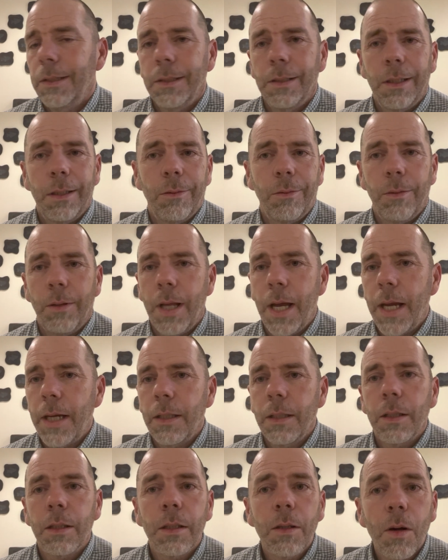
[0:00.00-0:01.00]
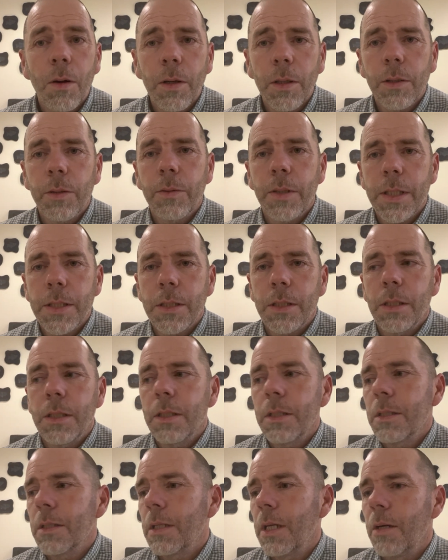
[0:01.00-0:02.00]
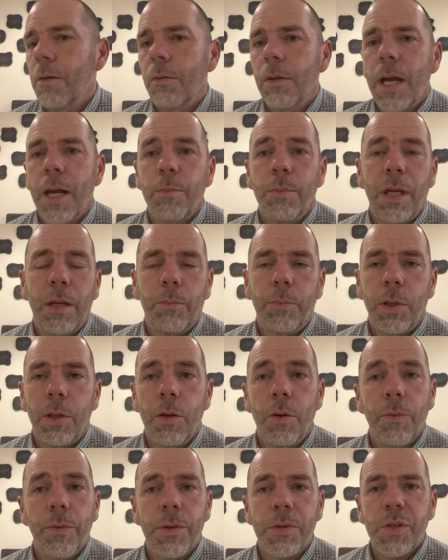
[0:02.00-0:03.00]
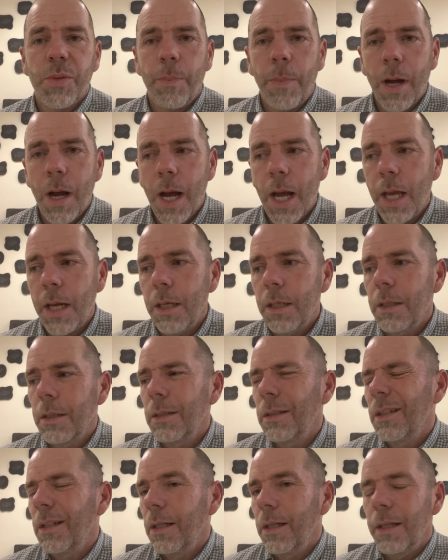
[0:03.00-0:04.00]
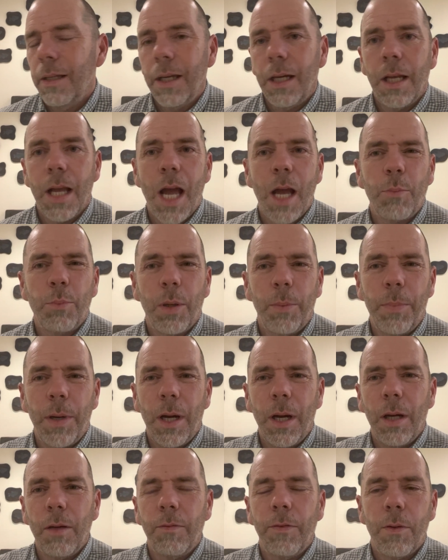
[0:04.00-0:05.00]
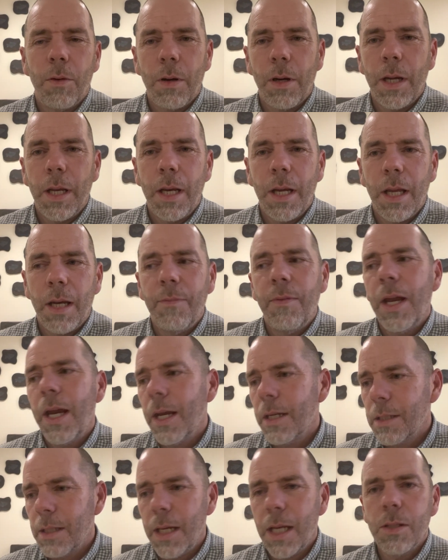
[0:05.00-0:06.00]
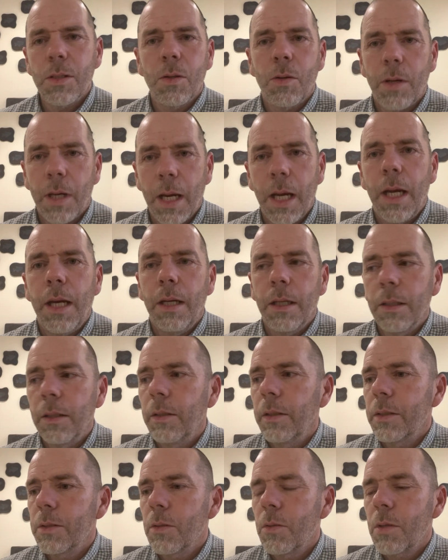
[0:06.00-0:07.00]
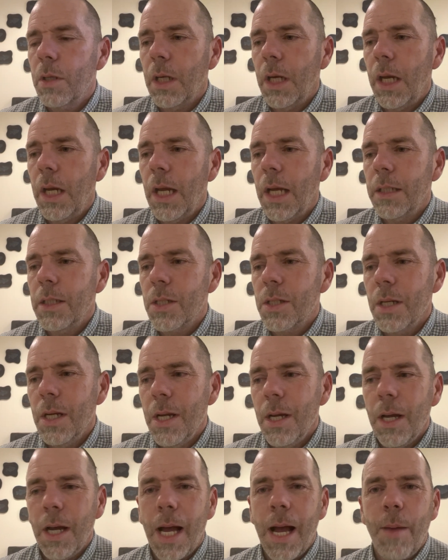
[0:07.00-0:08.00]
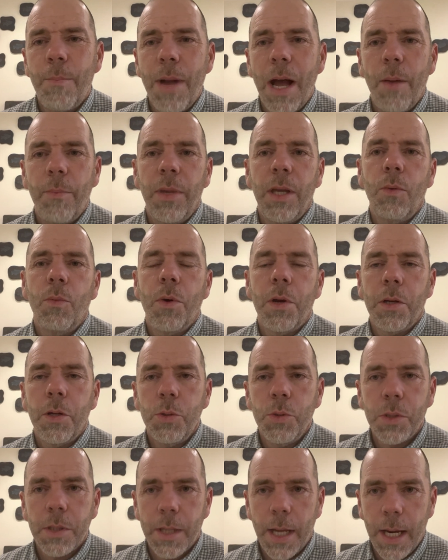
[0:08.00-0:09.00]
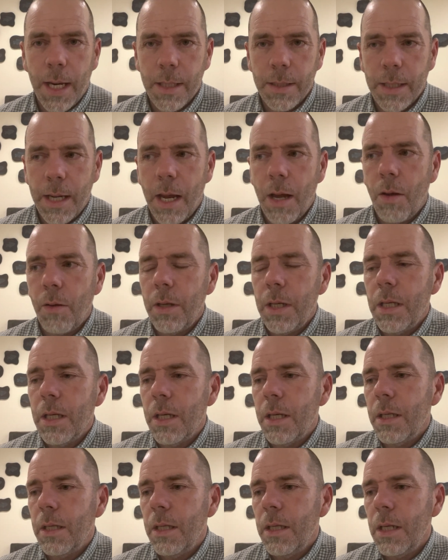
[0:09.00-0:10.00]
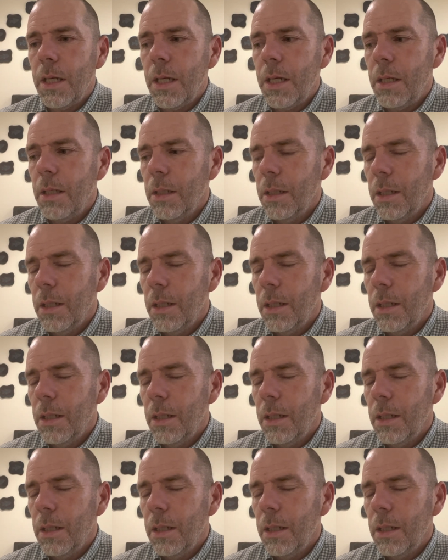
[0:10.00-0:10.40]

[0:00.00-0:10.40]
They don't like hard questions. They don't like being put on the spot. They like preparing for it in advance, and that's okay. It's okay. I might be one who stands out in the